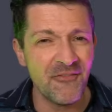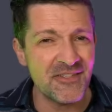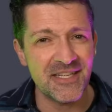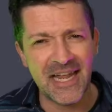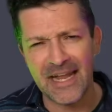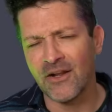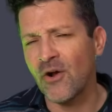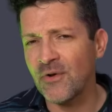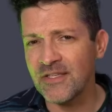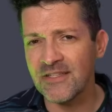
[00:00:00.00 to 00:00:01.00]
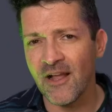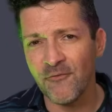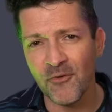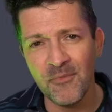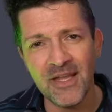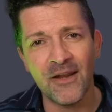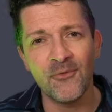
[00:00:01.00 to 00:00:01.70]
you've often said, hey, coding's not for me,